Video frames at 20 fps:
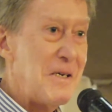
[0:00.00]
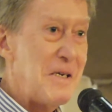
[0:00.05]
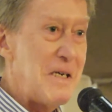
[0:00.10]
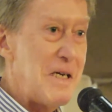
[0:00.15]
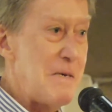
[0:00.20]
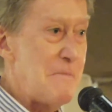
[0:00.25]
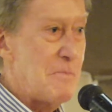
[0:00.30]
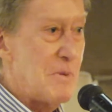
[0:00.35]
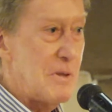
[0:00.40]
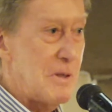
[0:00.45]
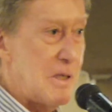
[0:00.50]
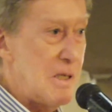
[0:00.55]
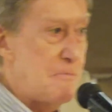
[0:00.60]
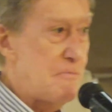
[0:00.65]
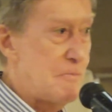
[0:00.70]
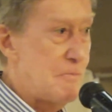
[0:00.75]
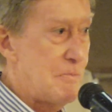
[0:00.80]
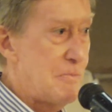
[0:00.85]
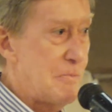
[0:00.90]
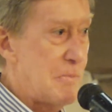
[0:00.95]

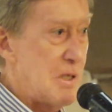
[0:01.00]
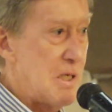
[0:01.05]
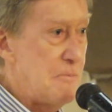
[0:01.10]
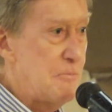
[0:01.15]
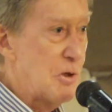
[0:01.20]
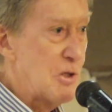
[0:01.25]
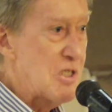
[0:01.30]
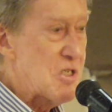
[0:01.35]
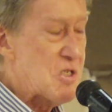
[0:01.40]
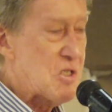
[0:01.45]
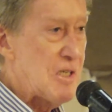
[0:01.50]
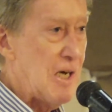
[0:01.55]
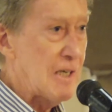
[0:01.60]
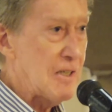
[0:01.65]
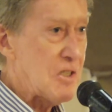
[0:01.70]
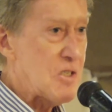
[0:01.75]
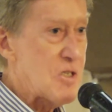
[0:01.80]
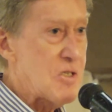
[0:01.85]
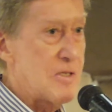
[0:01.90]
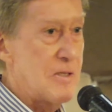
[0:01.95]
he put his
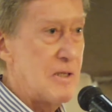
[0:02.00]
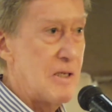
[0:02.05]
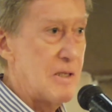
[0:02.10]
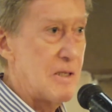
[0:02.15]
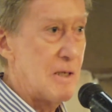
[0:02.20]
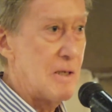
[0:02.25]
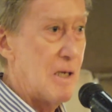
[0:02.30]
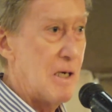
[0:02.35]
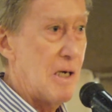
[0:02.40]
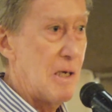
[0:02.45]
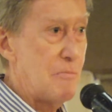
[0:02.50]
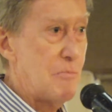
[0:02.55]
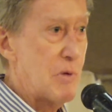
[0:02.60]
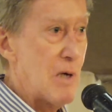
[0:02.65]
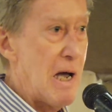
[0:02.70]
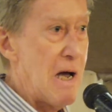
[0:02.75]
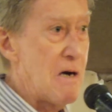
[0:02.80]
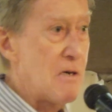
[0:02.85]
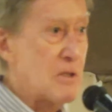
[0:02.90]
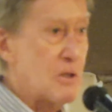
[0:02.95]
tux in a
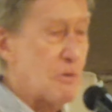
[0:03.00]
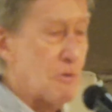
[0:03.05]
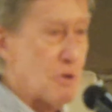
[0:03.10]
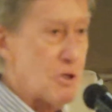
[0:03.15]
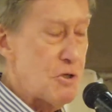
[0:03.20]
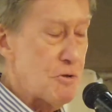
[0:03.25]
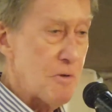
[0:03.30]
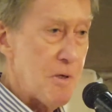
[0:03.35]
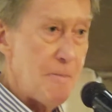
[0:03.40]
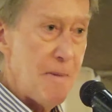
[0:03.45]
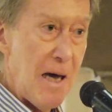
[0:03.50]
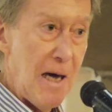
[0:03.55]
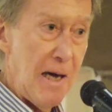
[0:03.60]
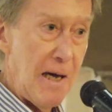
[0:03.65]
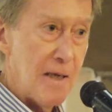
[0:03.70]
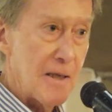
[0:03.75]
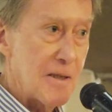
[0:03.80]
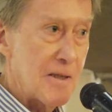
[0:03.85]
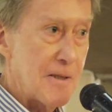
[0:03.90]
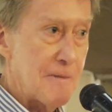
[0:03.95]
brown grocery
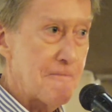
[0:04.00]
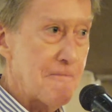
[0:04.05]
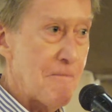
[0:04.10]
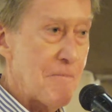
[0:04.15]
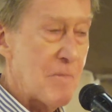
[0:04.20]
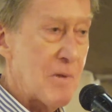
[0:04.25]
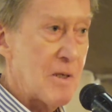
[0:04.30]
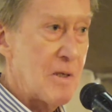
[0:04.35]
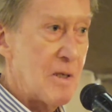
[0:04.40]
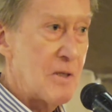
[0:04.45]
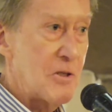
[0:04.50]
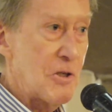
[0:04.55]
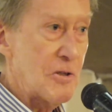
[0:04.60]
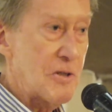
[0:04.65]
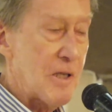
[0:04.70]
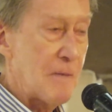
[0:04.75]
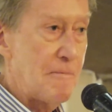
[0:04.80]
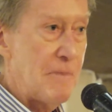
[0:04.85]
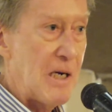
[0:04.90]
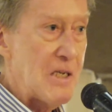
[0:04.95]
bag,
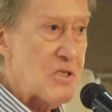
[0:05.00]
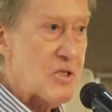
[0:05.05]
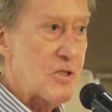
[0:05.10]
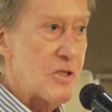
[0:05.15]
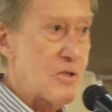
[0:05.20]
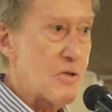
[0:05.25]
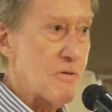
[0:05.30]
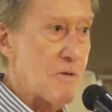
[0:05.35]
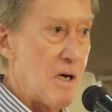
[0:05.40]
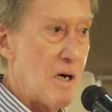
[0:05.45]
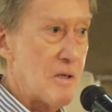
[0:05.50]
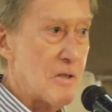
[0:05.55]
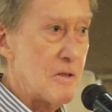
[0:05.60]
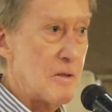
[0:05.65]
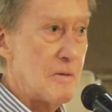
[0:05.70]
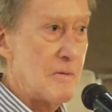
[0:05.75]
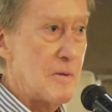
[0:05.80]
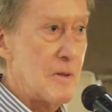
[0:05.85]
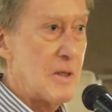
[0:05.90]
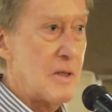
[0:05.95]
took the bus to
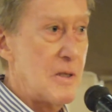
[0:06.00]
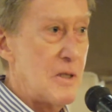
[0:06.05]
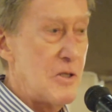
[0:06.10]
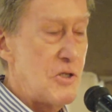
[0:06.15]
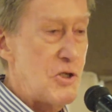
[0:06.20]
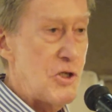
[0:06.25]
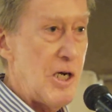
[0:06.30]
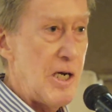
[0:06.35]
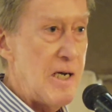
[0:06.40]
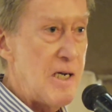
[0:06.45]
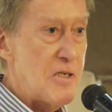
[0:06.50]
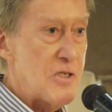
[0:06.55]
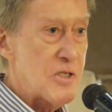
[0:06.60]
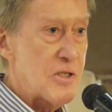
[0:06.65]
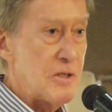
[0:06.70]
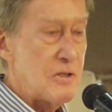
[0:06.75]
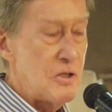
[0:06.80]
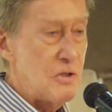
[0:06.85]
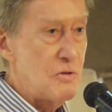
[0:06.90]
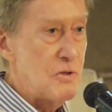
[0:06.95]
Toronto, changed
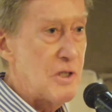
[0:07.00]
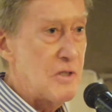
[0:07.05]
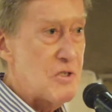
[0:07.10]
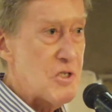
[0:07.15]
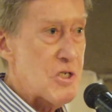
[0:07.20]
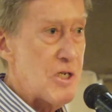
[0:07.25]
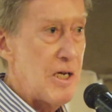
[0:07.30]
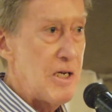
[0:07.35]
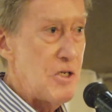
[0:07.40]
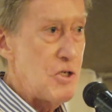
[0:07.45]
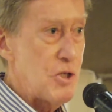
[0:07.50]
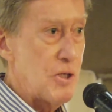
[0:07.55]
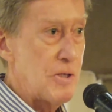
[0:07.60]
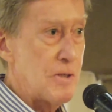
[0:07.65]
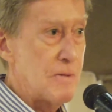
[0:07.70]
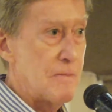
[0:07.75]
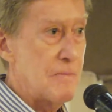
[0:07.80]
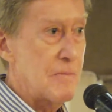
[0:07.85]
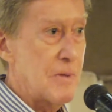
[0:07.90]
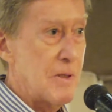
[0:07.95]
at Union
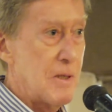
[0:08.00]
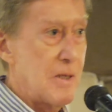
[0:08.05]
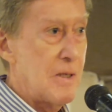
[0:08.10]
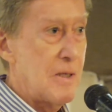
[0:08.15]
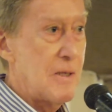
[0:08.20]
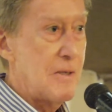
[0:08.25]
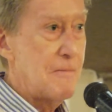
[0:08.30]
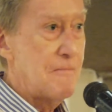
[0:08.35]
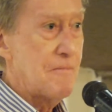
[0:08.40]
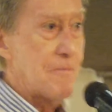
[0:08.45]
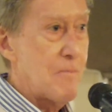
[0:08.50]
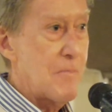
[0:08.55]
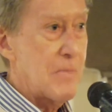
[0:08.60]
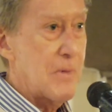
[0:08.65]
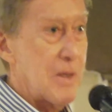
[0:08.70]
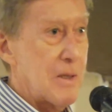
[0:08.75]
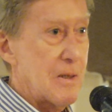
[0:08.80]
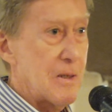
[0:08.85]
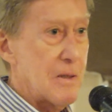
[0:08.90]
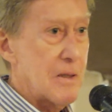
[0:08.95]
Station,
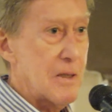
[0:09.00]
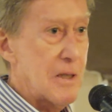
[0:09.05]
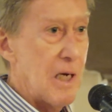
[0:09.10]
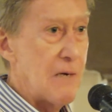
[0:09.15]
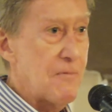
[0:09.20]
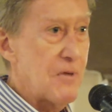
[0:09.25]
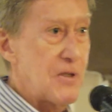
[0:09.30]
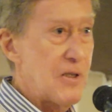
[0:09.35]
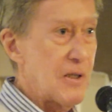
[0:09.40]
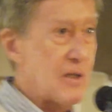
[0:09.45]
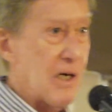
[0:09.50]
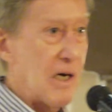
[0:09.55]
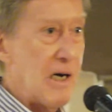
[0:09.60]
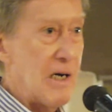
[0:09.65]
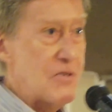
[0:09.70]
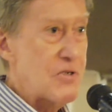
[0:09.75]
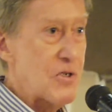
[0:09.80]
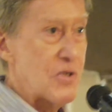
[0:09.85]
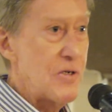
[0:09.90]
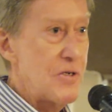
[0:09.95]
covered the
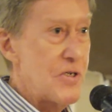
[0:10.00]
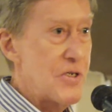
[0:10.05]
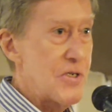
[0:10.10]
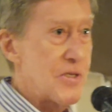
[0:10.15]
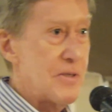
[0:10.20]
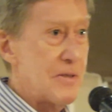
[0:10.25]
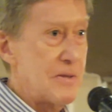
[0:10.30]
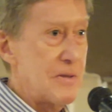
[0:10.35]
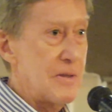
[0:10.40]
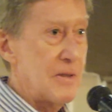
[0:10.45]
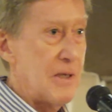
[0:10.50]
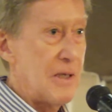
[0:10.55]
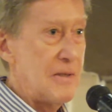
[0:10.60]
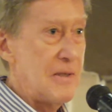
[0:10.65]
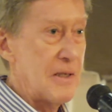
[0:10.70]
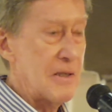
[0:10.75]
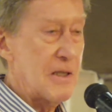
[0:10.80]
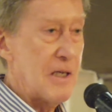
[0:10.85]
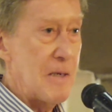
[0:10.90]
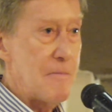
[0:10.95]
concerts, and
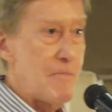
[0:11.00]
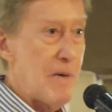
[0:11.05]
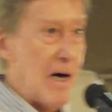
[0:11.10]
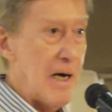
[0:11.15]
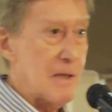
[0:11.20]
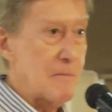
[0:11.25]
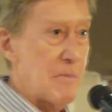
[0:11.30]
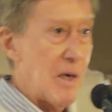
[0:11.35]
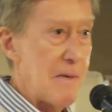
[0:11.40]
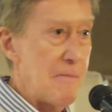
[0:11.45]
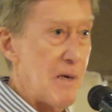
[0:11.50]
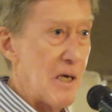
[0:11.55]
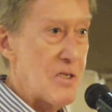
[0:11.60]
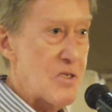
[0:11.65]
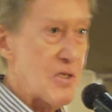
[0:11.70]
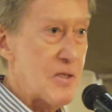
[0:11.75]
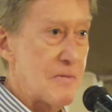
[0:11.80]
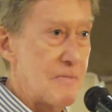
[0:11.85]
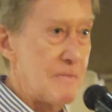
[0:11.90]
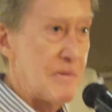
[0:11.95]
then came back by
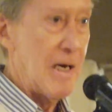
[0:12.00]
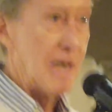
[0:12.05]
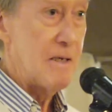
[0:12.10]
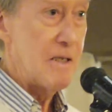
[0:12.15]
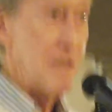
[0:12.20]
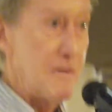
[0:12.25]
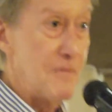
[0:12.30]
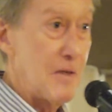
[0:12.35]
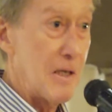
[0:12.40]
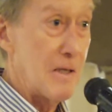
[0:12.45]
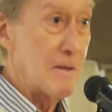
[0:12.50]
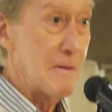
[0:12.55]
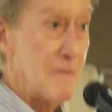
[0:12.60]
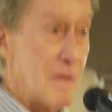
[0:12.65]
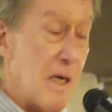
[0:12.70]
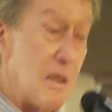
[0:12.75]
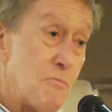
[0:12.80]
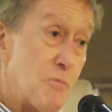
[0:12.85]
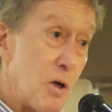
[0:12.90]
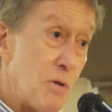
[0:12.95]
bus that evening
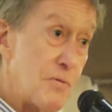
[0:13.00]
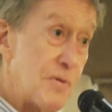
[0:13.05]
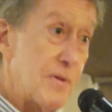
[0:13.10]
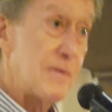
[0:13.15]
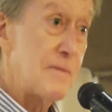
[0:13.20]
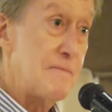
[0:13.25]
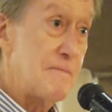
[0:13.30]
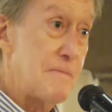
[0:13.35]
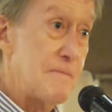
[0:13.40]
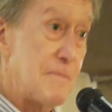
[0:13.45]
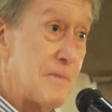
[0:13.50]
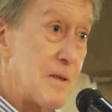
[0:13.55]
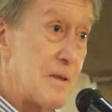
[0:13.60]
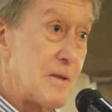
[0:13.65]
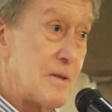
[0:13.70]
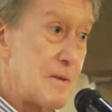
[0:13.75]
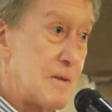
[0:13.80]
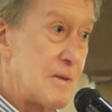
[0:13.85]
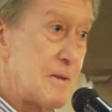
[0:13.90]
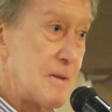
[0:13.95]
and wrote
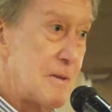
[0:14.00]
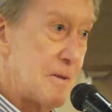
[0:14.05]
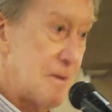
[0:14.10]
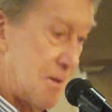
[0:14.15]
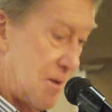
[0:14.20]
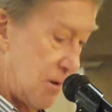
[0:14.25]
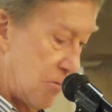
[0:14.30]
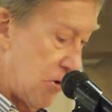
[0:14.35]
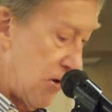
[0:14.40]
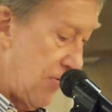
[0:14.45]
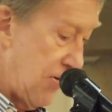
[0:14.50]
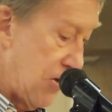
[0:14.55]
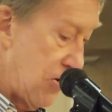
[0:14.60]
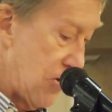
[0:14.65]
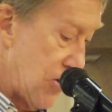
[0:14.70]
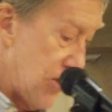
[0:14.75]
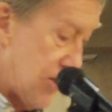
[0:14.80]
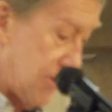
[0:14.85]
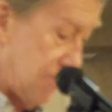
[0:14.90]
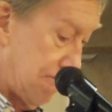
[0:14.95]
the
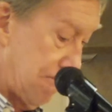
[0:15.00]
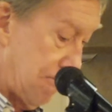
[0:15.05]
reviews.